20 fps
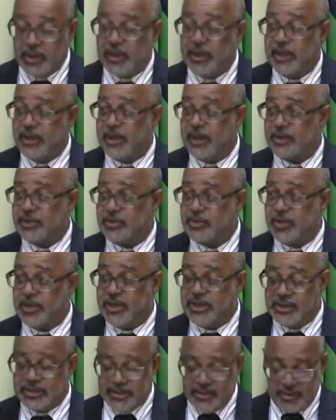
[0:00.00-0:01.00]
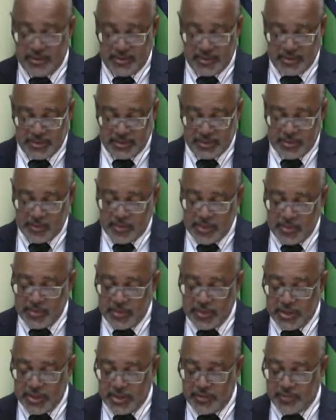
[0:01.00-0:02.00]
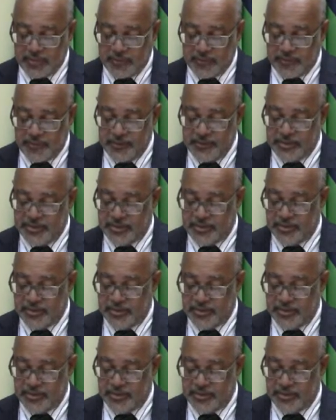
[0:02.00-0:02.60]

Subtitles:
In actuality, Spain became the first